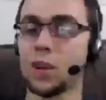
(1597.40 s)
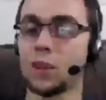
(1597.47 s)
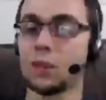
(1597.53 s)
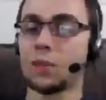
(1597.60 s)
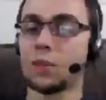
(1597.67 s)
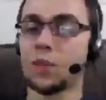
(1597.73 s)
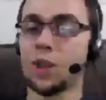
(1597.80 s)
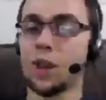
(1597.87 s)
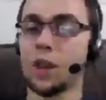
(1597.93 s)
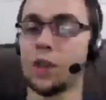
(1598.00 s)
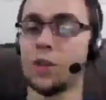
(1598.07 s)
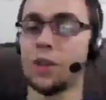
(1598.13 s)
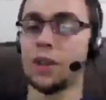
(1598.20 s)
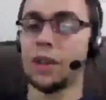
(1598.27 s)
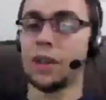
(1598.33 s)
If the triangle
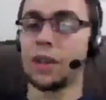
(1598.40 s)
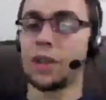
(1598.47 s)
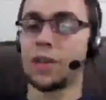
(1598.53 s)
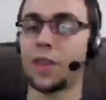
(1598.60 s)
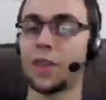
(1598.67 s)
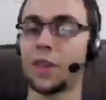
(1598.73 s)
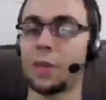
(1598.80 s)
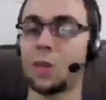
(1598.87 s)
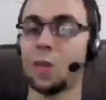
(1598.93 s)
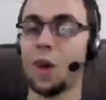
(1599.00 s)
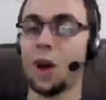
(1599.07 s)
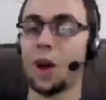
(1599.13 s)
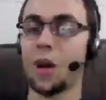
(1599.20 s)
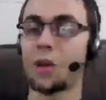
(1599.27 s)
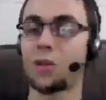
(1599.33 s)
thing isn't a thing, then
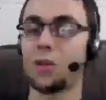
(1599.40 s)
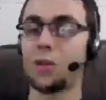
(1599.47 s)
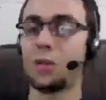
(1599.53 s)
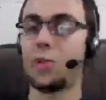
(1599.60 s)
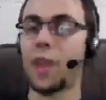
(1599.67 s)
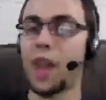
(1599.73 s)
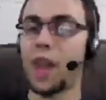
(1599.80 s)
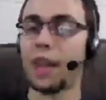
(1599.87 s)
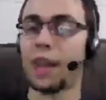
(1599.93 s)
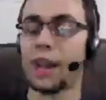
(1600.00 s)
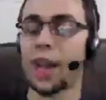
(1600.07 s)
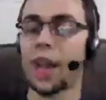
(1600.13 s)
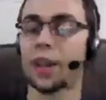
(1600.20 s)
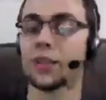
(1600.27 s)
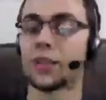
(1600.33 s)
why do they get
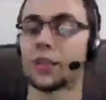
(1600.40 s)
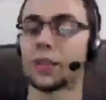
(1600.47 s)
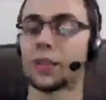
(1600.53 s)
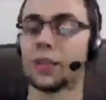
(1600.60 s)
axes?